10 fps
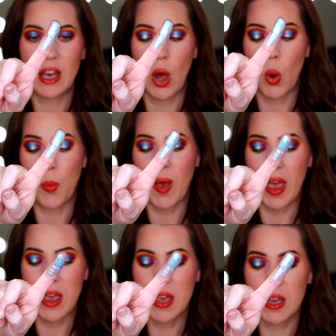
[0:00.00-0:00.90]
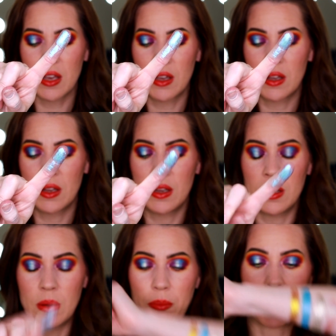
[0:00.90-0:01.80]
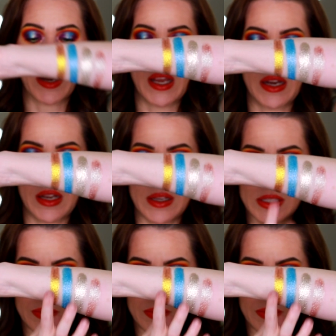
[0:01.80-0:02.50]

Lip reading: opaque, but it is